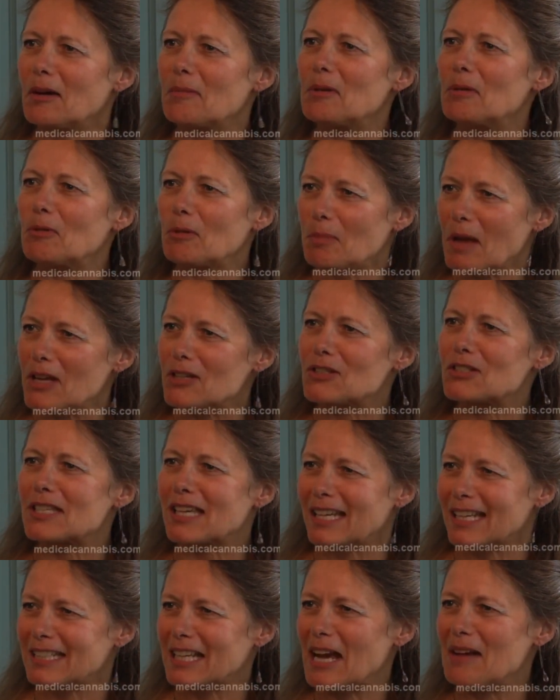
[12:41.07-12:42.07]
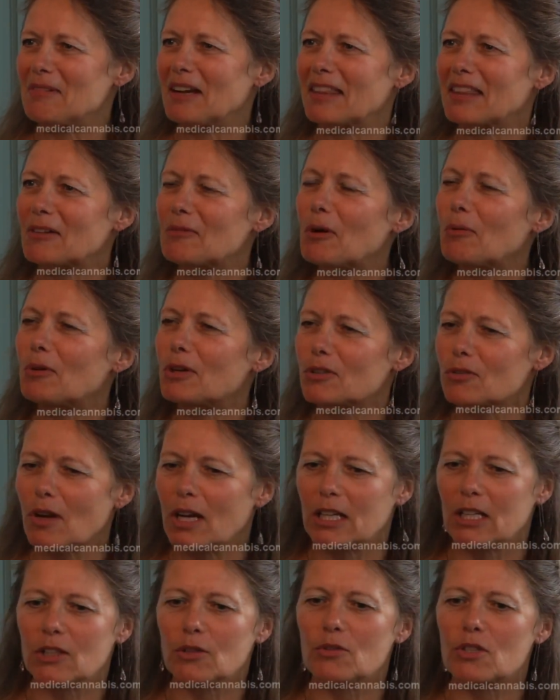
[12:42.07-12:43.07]
I mean, what Patients Out of Time, I think what we're
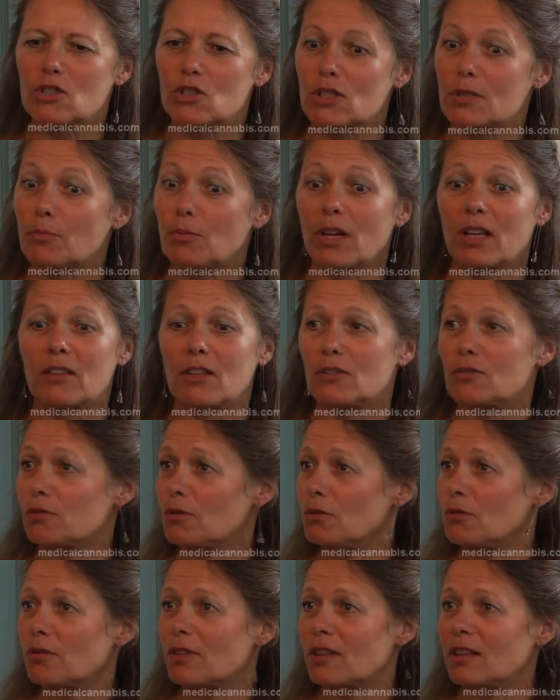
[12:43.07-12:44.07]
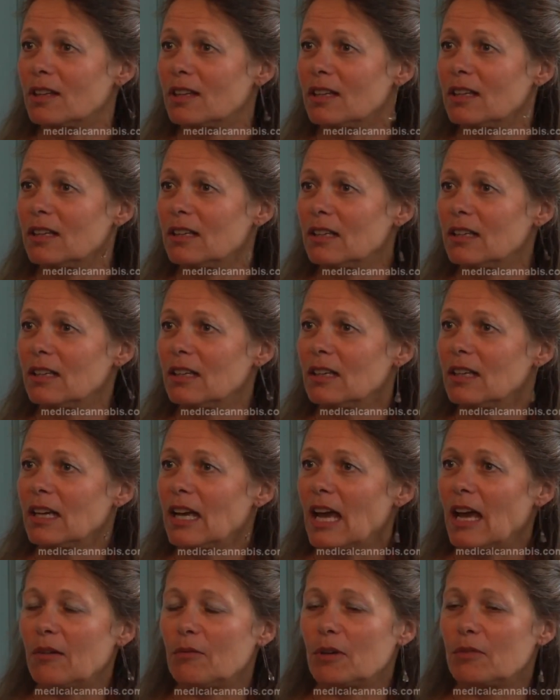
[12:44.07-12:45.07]
trying to do is just bring the truth.
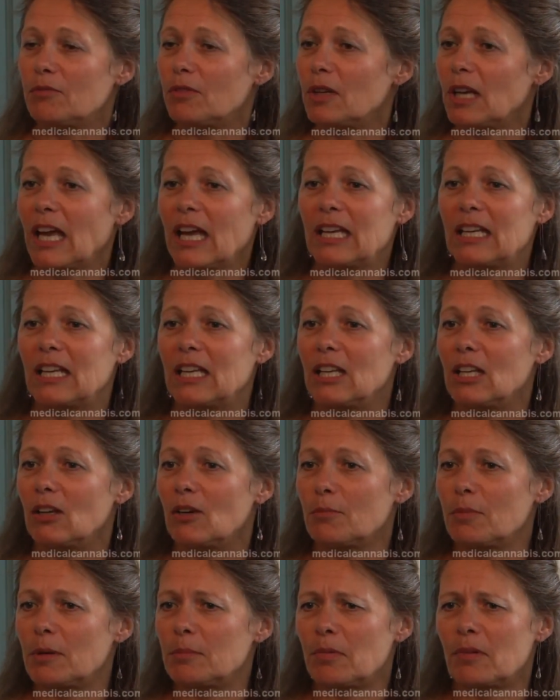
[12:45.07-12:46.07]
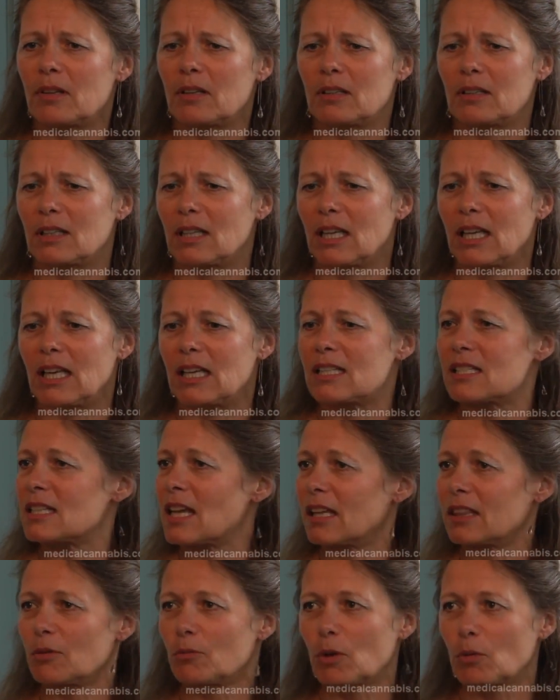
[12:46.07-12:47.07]
And we've, and you know, people, it's
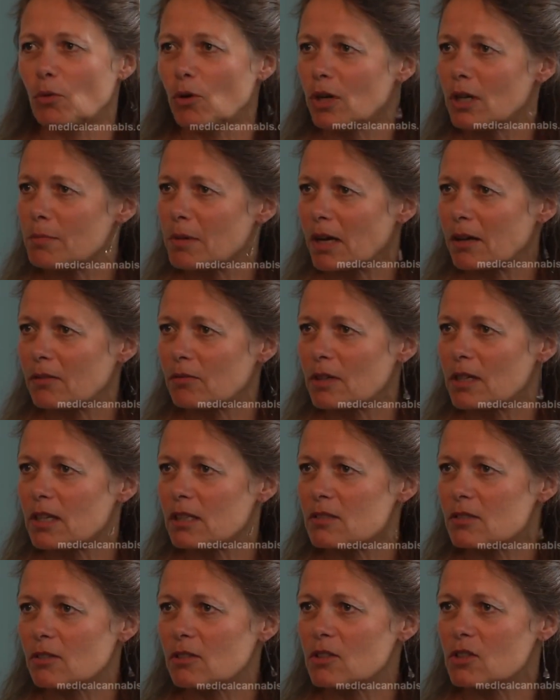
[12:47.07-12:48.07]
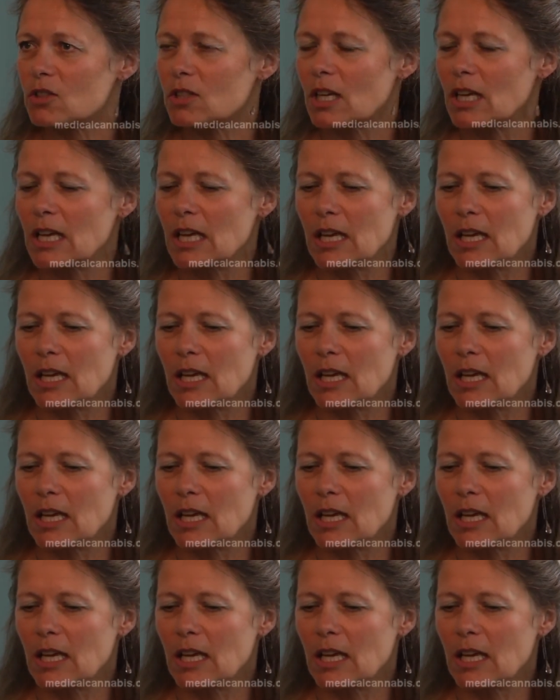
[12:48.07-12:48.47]
not that we worry about research.